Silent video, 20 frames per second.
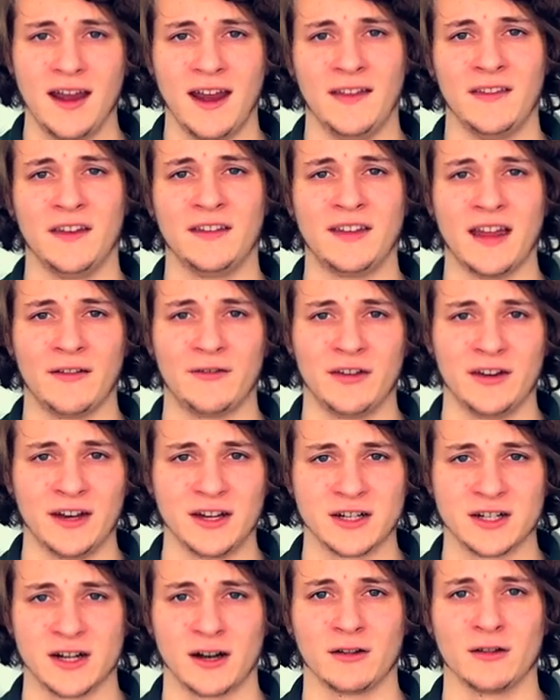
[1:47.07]
and the
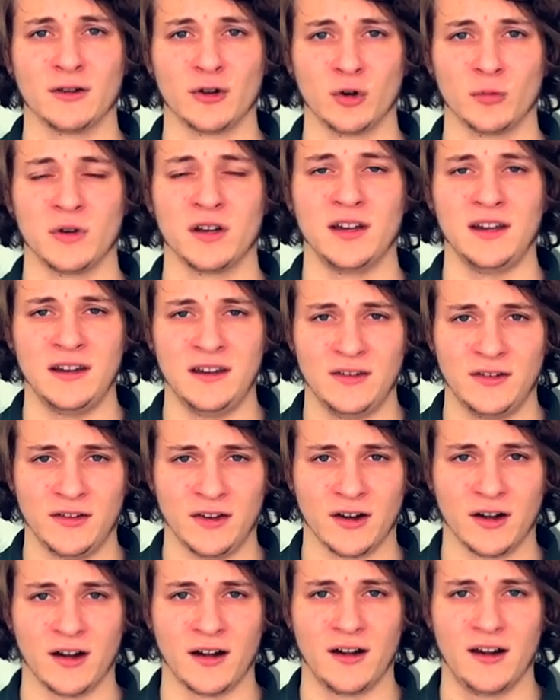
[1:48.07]
definition a little bit
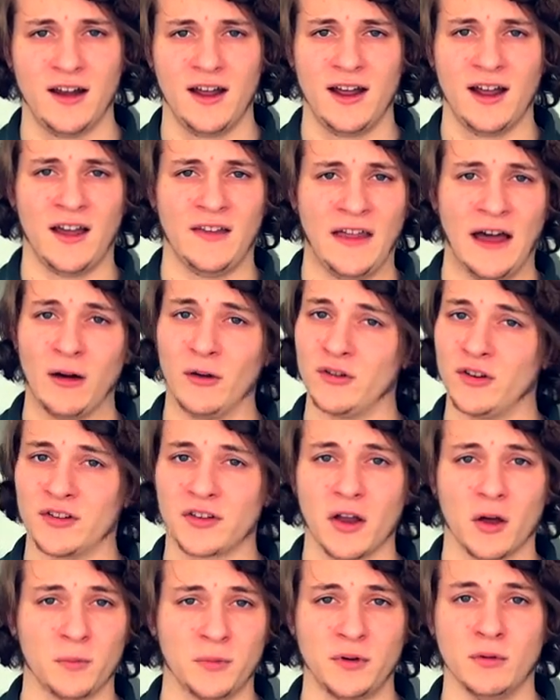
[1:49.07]
easier, and that will
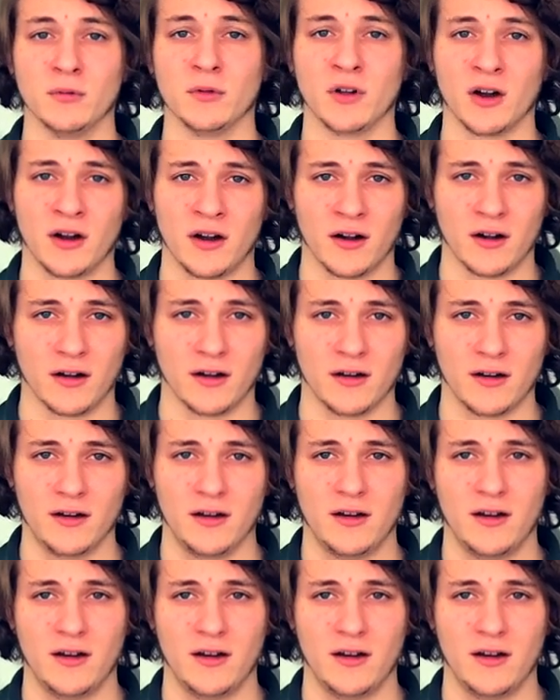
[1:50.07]
just help you learn.